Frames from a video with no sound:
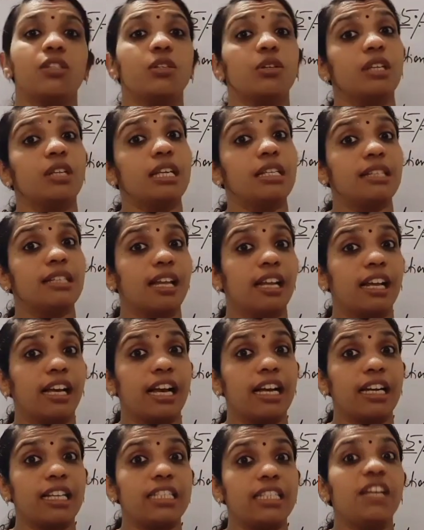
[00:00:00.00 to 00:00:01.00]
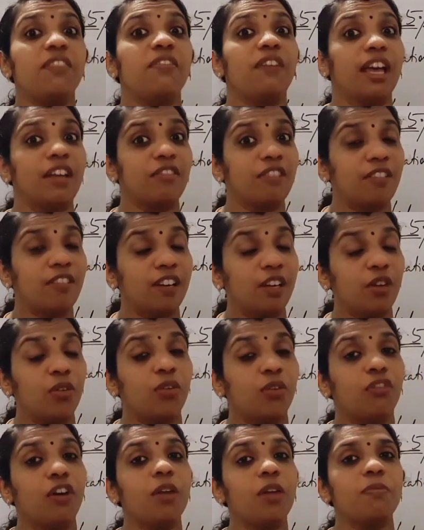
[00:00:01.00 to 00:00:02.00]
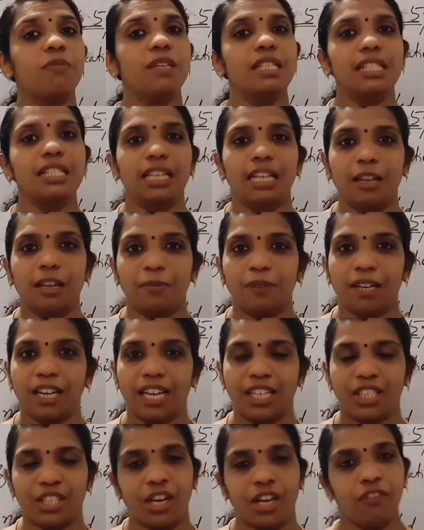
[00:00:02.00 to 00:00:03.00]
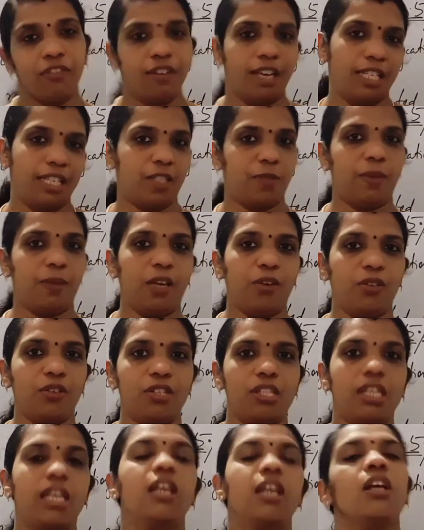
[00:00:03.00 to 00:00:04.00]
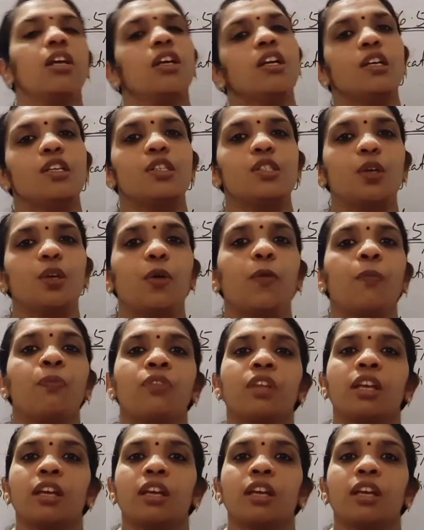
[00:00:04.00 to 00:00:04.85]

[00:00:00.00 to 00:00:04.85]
So these are the conditions where we will go for misinterpretation of HbA1c. So